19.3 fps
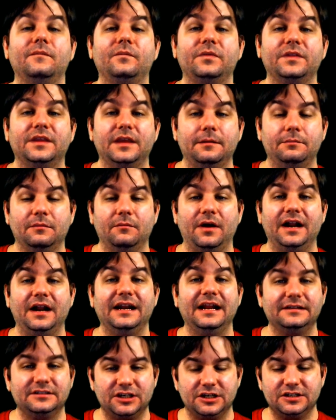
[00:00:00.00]
Keep in mind
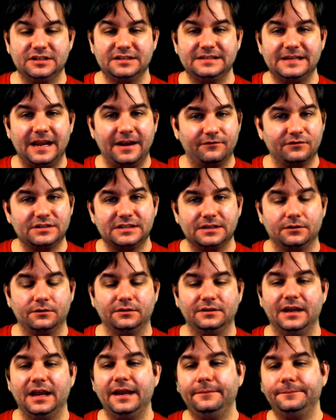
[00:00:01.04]
that changes every single
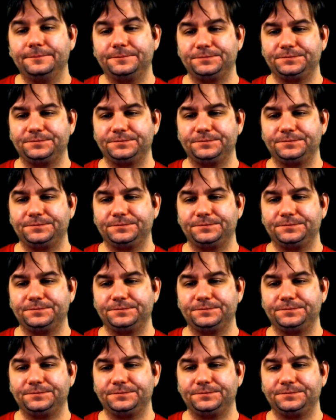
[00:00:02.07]
day.